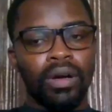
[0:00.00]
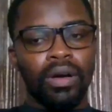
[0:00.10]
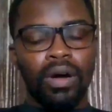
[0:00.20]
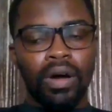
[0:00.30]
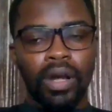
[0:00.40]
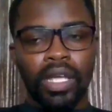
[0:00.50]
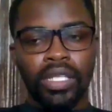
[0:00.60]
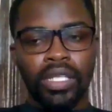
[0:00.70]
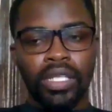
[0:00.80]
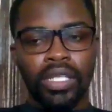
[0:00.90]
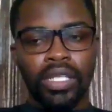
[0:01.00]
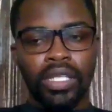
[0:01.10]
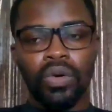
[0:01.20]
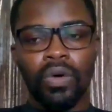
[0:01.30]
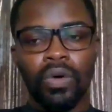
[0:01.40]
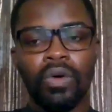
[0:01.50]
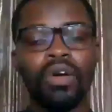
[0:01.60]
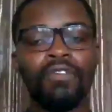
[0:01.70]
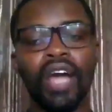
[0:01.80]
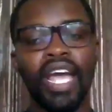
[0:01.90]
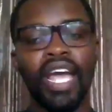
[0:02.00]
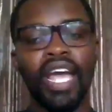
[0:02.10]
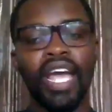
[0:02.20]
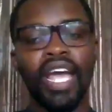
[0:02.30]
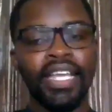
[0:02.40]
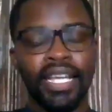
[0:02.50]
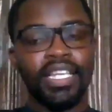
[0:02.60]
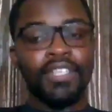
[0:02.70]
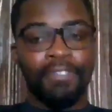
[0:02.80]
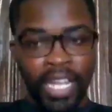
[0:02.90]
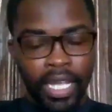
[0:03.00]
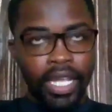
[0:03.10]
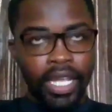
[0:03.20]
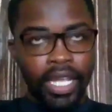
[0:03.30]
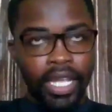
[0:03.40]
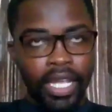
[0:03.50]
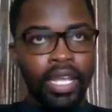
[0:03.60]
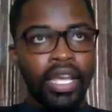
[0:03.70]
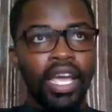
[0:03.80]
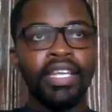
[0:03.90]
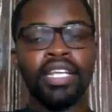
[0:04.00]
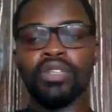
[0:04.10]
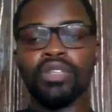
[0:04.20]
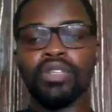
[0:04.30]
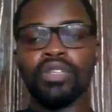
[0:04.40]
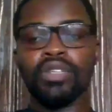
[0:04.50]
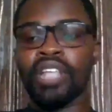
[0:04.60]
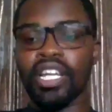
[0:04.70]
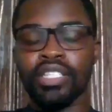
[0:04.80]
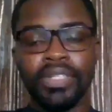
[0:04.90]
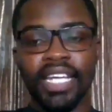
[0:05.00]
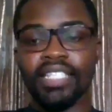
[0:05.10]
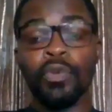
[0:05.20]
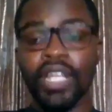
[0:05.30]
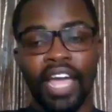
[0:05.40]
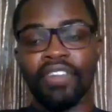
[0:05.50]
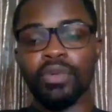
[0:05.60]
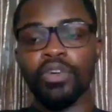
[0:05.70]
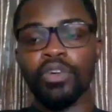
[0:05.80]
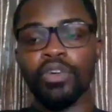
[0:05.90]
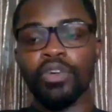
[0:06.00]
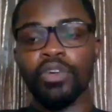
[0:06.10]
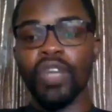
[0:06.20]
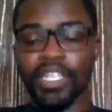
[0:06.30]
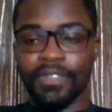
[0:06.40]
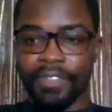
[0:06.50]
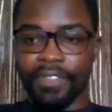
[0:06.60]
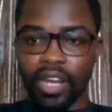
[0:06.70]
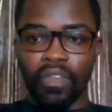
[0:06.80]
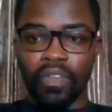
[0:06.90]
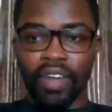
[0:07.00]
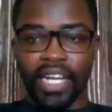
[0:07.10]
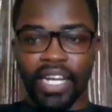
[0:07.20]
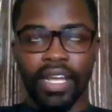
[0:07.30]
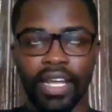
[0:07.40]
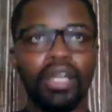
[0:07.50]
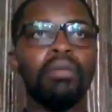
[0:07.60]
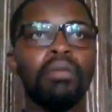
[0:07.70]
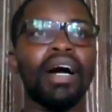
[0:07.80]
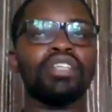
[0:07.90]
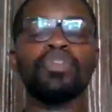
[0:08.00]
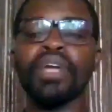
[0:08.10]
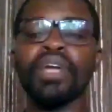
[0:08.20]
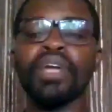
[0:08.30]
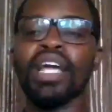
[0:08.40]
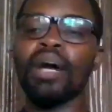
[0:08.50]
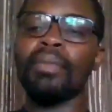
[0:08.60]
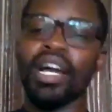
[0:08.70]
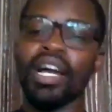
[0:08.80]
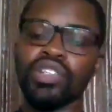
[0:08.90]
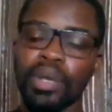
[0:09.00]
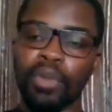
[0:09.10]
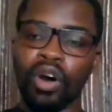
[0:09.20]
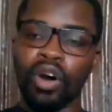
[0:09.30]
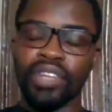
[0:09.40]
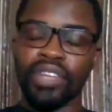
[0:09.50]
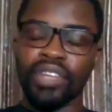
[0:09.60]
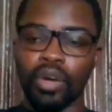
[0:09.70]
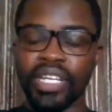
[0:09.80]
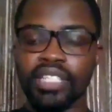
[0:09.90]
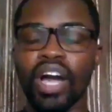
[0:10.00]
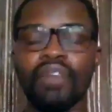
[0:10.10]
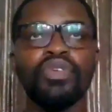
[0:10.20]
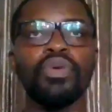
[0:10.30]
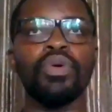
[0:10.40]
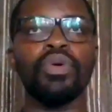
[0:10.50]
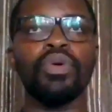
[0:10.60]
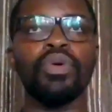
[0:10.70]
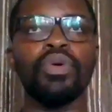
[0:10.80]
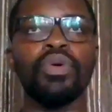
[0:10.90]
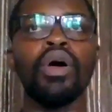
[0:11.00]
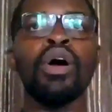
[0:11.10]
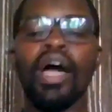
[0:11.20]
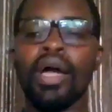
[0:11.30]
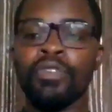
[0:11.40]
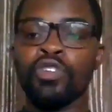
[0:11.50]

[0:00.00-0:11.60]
Okay, so for Aaenics, it's free. Aaenics, the tutors, everything we do is free over there. But to become actual member of the community, you have to you visit